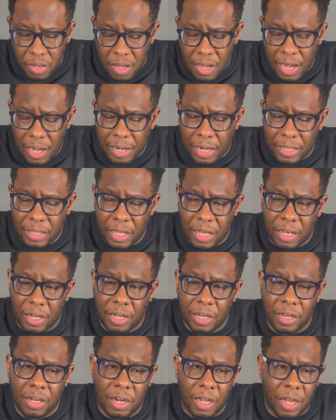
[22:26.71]
And I think
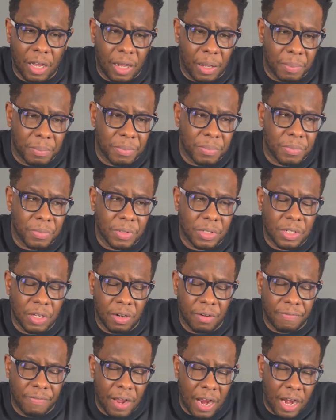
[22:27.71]

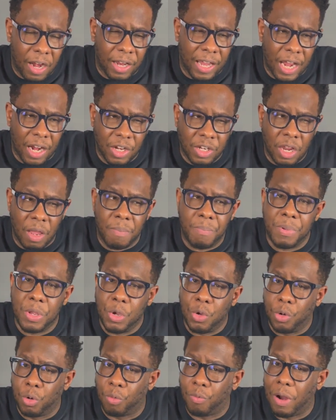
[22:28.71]
Sunfire kind of
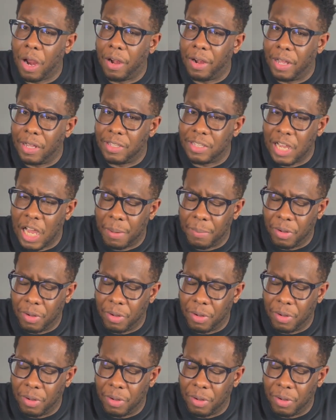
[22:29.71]
debuted around that time.